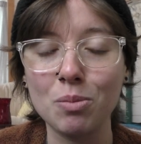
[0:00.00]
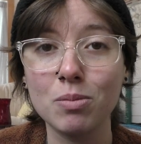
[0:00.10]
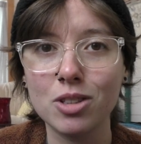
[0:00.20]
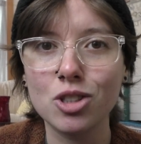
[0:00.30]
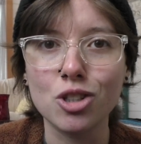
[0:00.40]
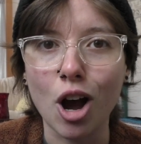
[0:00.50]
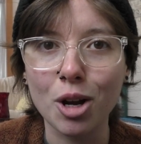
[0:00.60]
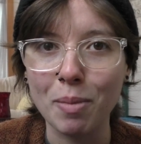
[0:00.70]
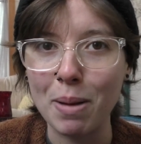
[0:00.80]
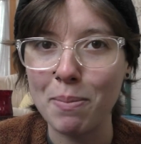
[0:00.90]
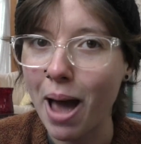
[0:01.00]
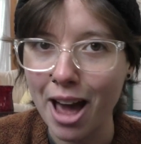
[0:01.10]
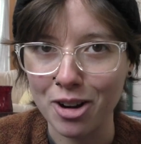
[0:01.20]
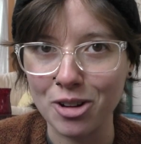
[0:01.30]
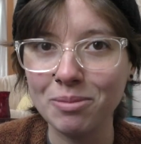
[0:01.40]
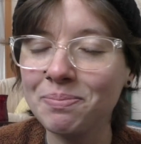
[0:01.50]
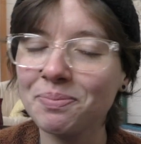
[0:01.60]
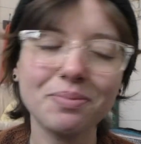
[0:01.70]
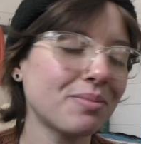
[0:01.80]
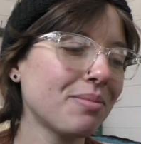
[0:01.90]
stalk my pattern
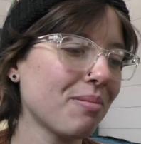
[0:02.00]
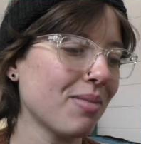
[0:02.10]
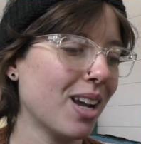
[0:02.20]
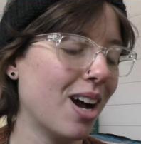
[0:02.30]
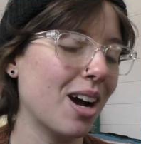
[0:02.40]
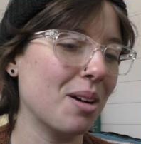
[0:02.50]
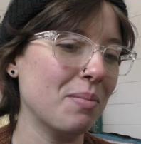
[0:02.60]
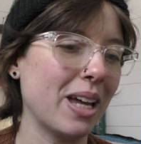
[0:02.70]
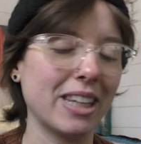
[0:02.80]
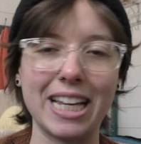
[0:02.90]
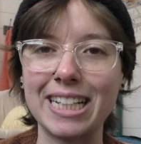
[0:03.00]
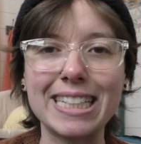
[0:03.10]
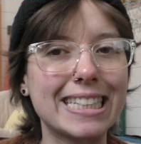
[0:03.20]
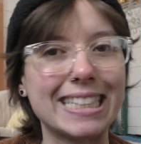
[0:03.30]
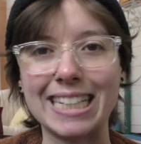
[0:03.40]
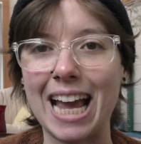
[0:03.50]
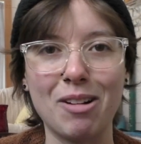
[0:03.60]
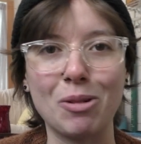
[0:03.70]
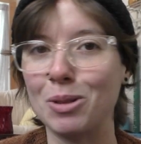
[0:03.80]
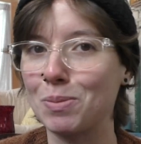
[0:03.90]
and see
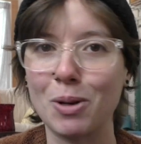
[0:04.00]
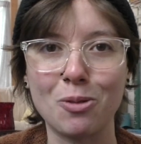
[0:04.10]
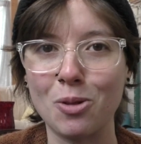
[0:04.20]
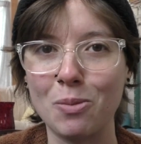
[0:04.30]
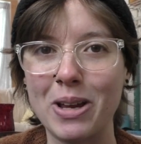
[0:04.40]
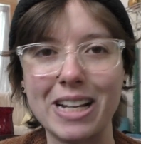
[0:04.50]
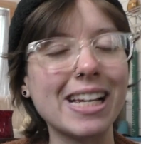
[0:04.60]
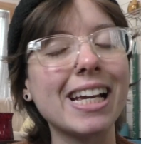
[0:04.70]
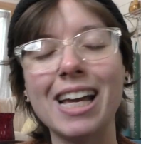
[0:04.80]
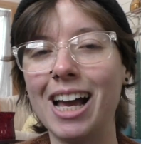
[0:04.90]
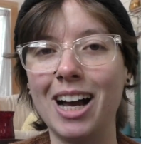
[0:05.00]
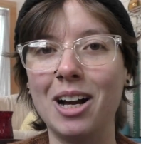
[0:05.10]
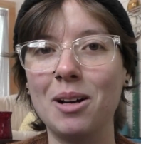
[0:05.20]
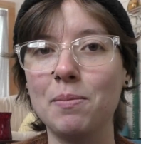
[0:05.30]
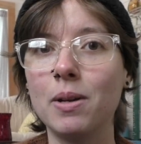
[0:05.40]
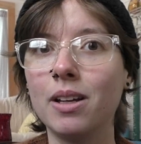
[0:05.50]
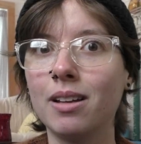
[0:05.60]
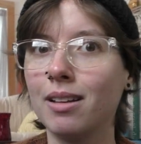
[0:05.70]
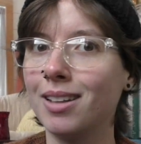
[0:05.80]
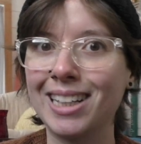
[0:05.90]
how it was performing.
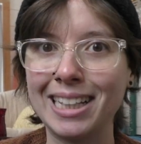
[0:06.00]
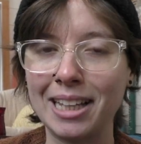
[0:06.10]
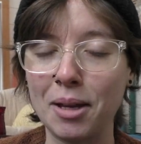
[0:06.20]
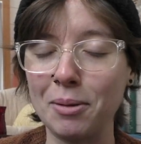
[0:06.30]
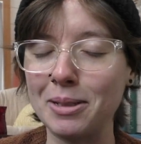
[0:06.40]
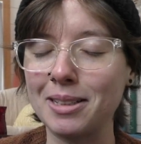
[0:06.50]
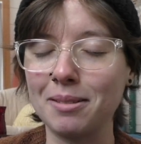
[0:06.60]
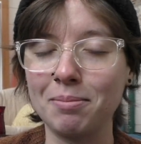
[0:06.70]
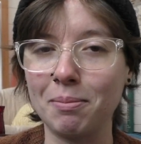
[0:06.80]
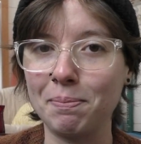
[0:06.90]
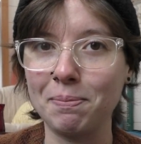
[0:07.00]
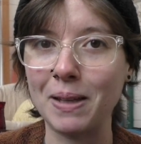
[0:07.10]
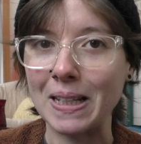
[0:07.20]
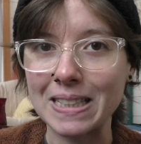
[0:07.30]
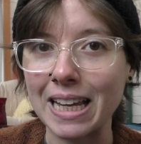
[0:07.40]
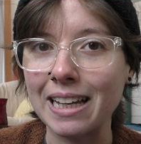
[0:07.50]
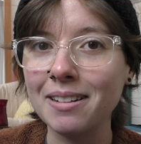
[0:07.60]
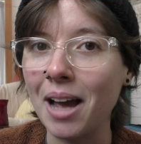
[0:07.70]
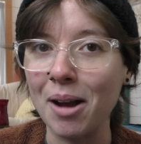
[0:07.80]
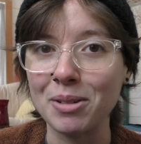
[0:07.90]
It was
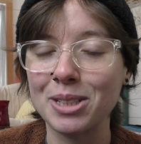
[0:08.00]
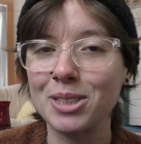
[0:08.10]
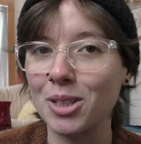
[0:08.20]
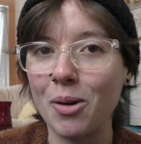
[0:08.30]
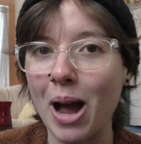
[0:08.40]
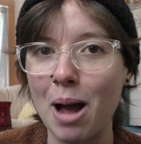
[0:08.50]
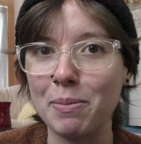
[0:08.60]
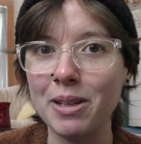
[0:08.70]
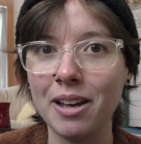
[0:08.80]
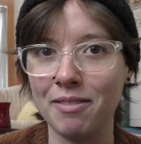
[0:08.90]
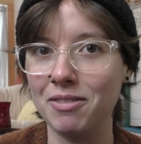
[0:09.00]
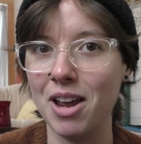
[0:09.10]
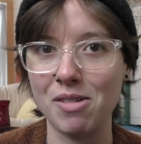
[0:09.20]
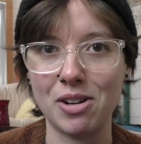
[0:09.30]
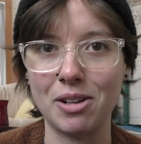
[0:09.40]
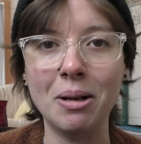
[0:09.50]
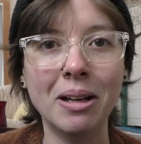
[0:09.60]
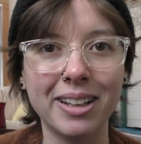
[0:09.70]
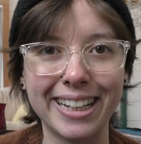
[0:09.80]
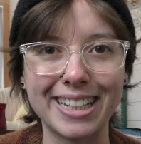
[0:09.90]
insane. I was so happy. I've never
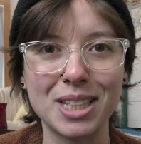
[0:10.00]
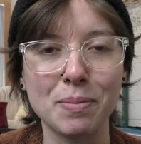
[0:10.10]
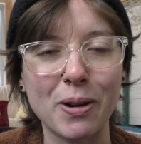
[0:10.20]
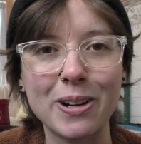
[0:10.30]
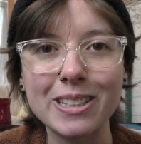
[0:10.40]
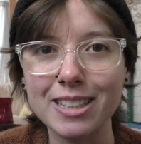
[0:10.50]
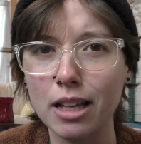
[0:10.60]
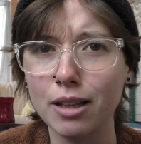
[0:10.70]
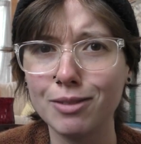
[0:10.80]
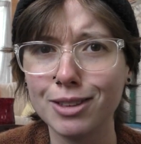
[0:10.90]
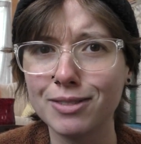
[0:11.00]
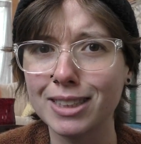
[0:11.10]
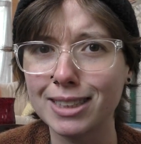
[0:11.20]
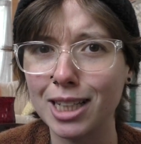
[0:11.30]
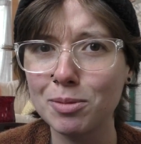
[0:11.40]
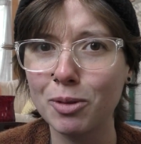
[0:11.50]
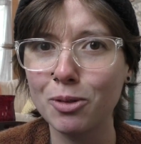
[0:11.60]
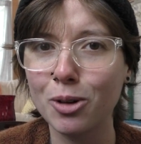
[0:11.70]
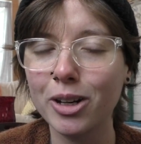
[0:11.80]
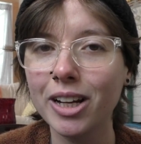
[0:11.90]
experienced that level of success
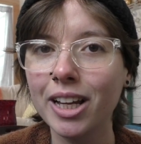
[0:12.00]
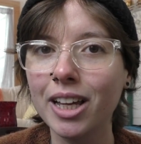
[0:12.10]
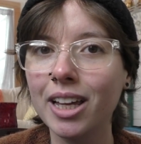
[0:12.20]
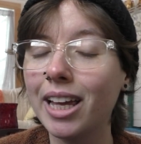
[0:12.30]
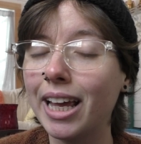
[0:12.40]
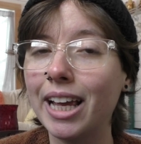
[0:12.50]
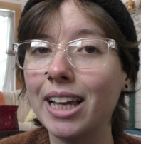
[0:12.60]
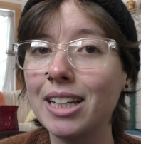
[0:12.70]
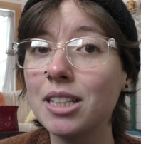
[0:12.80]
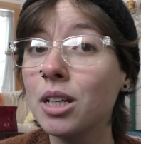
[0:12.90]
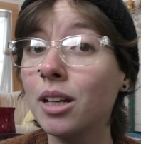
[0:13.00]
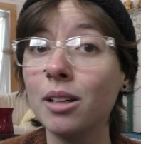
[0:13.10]
before. And